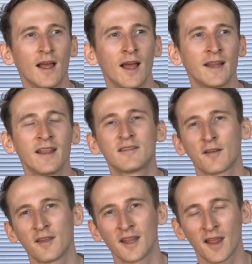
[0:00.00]
an
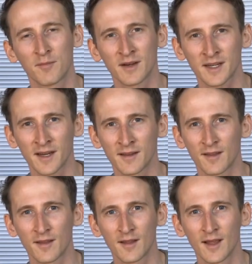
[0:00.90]
interesting
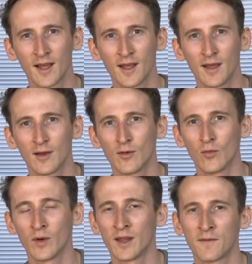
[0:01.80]
experience
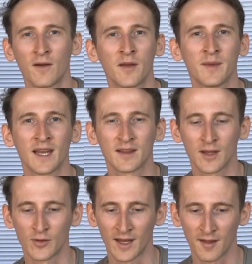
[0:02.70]
with a 5-minute
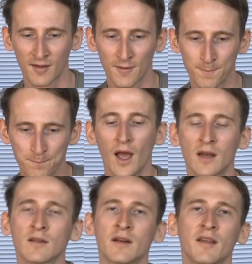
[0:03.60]
notice.
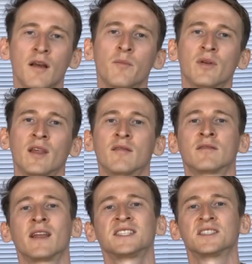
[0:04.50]
Another example is
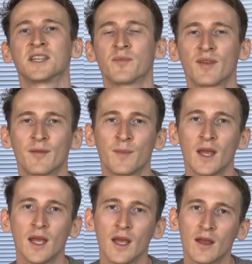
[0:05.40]
relationships.
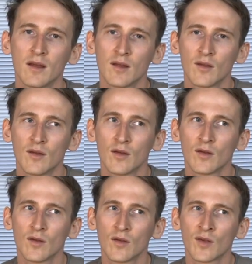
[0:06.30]

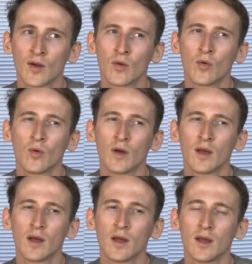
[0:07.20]
So
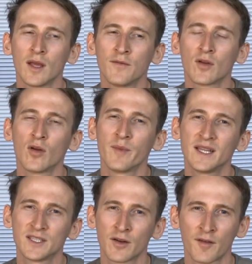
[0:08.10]
if you
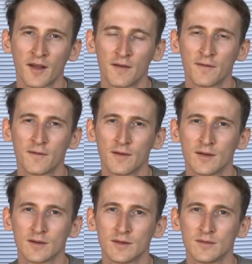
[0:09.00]
commit yourself
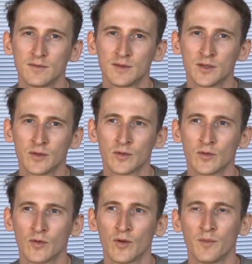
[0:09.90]

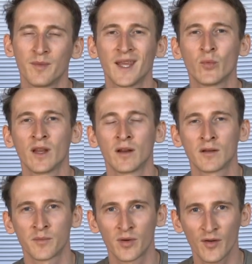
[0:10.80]
to be with
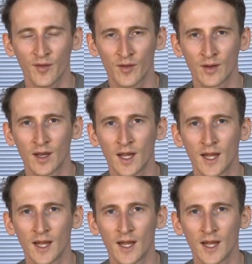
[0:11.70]
another person,